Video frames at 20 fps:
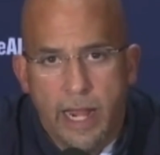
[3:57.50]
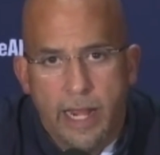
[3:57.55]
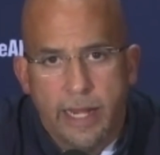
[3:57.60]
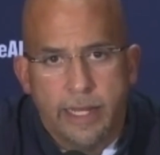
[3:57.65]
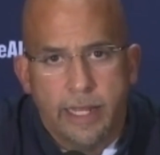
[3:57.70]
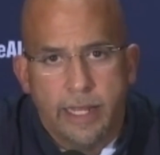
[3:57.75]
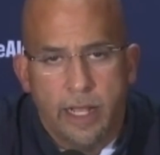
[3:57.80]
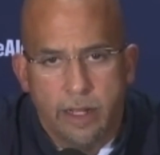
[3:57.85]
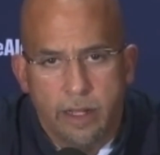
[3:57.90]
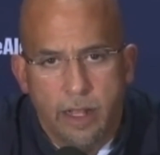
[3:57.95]

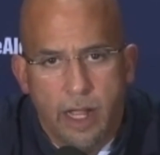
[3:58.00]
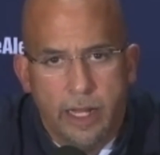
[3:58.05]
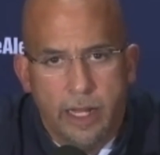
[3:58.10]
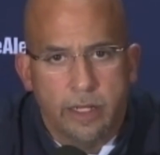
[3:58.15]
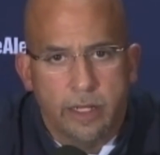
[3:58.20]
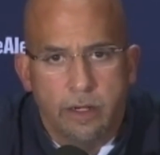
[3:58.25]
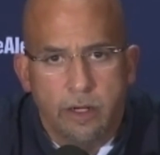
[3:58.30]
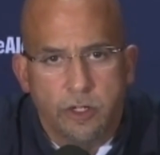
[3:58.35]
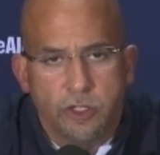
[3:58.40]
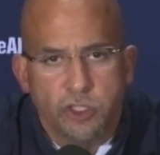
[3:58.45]

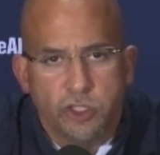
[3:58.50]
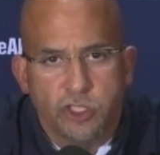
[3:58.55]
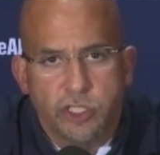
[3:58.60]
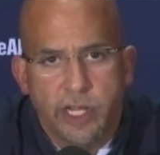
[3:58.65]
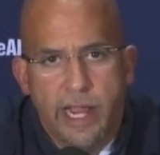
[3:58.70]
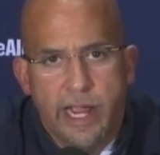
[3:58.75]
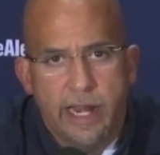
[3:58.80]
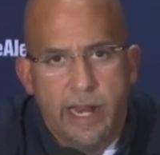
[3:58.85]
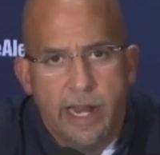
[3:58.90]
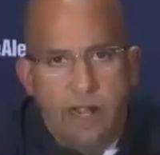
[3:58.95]
I can
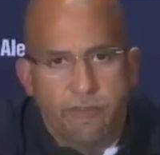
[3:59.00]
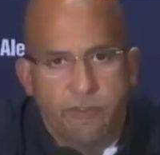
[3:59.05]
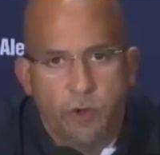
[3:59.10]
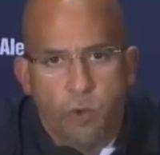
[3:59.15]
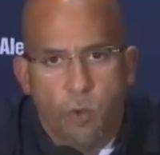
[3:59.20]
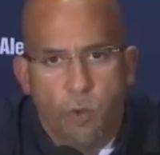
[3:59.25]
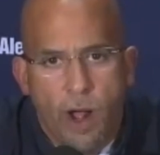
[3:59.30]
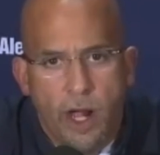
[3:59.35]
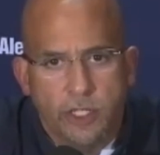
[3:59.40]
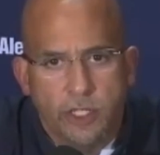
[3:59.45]
understand
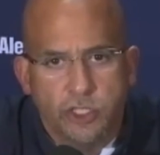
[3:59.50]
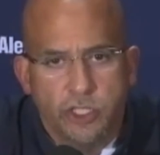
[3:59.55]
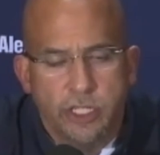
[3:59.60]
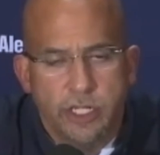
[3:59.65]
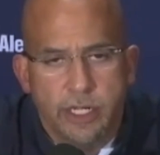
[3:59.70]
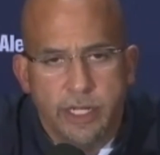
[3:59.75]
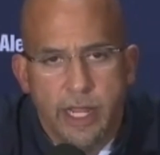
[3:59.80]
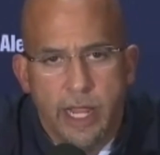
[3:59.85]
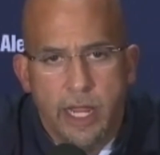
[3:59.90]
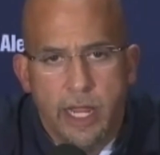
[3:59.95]
after
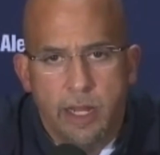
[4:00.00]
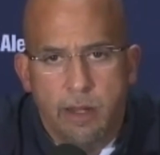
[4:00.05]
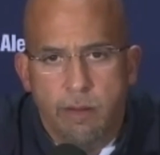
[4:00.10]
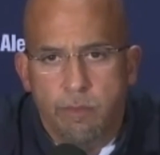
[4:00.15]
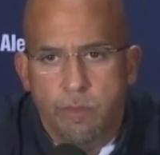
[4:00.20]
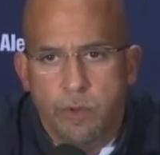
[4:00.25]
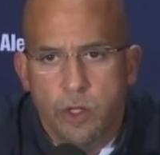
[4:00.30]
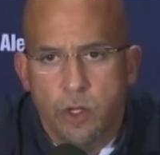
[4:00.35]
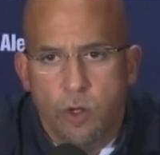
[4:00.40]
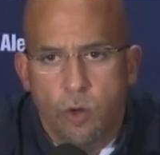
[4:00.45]
watching the
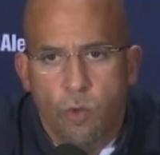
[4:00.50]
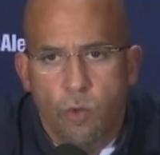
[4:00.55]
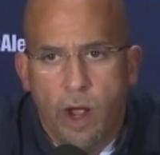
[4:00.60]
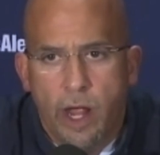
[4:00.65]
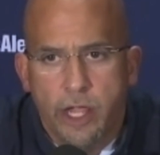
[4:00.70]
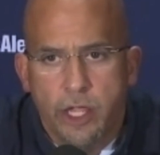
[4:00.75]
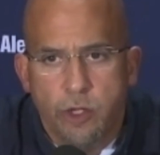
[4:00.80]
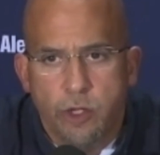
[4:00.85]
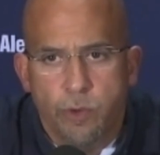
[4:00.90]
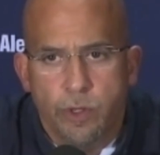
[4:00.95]
game,
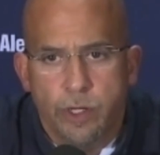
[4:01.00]
why you